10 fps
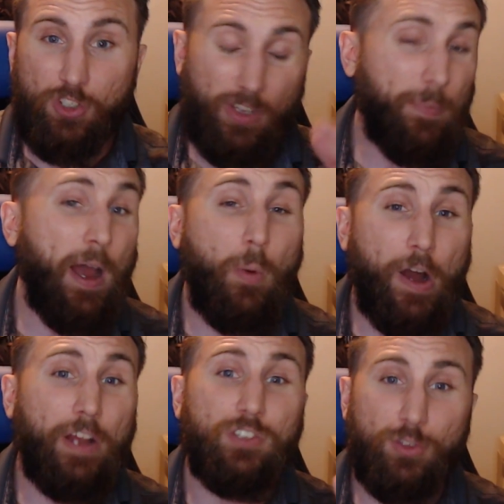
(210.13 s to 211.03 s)
because I'm not
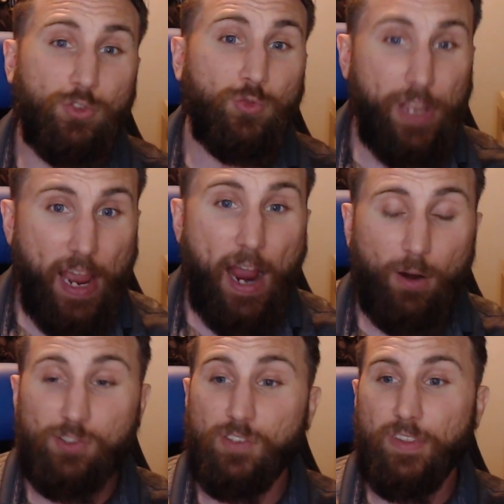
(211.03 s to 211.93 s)
watching three
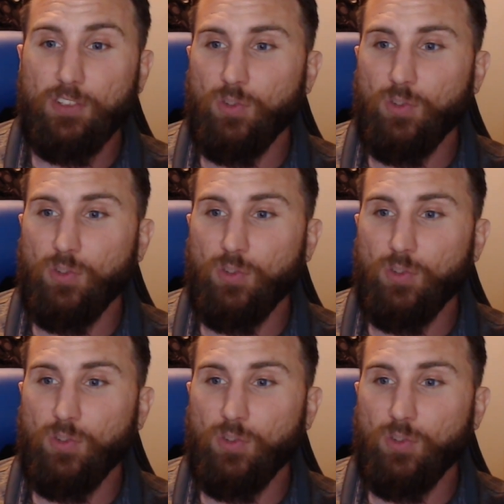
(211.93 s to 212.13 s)
hours of this.